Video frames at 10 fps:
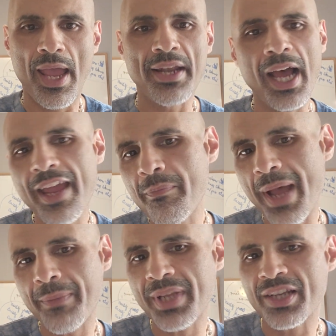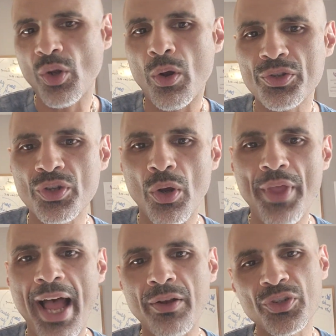And I have baptized also
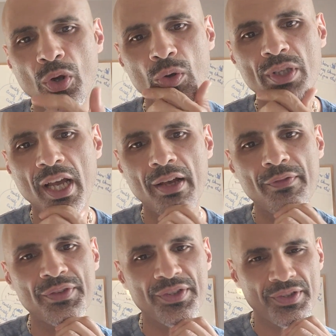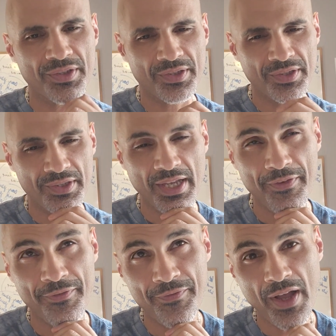the household of
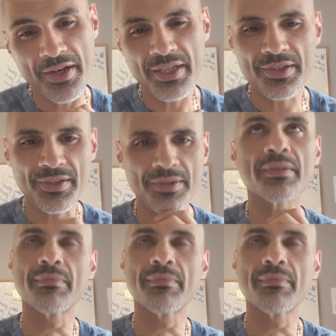Stephanas.